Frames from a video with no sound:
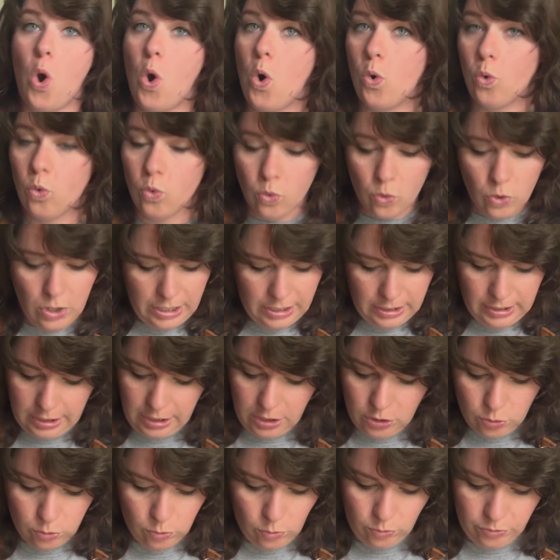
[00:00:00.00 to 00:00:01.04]
really
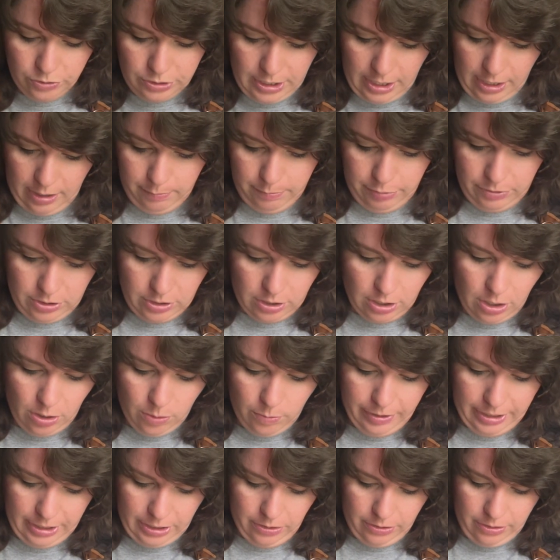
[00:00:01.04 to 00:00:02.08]
cool depth
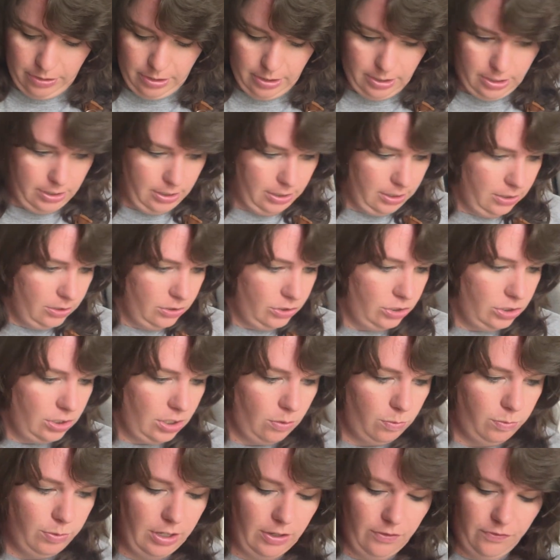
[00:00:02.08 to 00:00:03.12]
going on. So
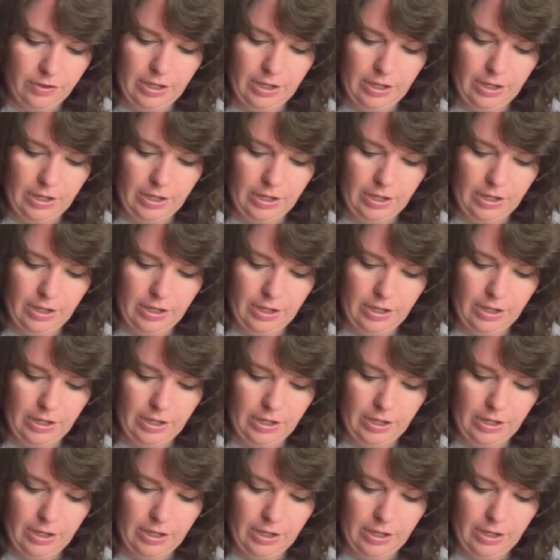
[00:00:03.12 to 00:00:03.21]
we've